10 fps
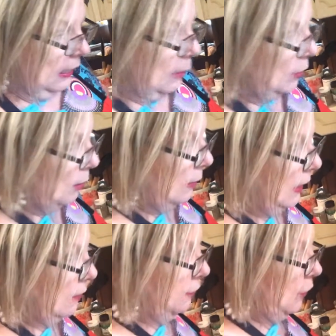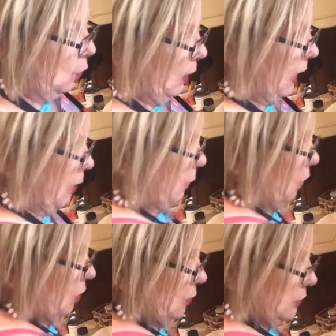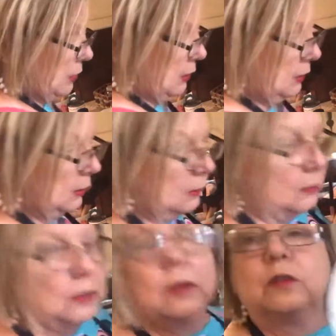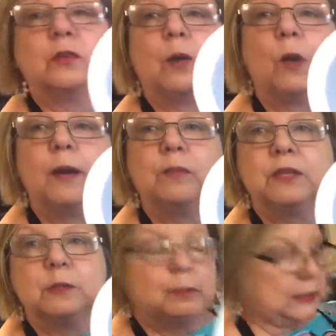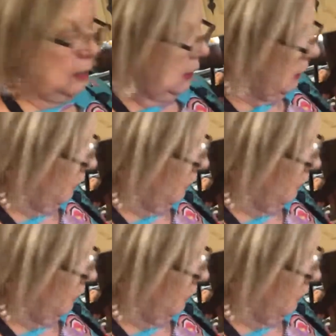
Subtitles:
and I'm going to make a few hamburgers, so I want them this big,